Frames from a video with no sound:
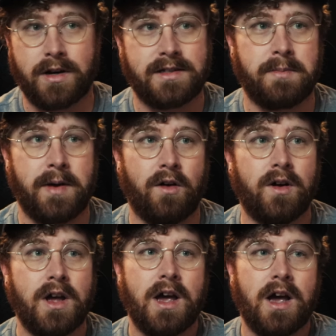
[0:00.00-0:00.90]
It's about
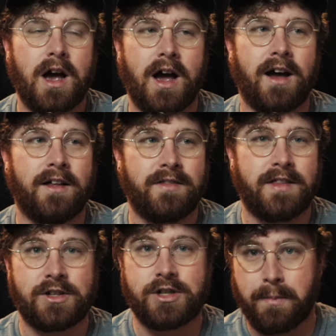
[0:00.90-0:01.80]
the
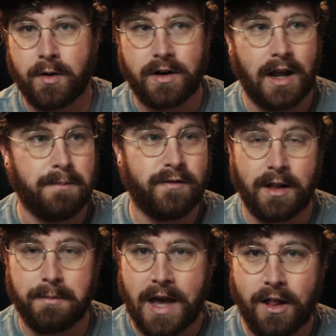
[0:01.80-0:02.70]
shepherd named
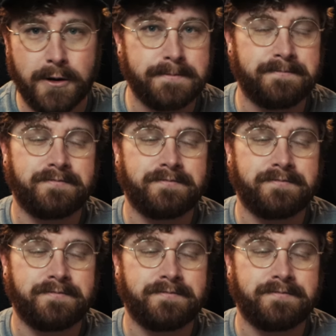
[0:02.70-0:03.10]
Philip Keller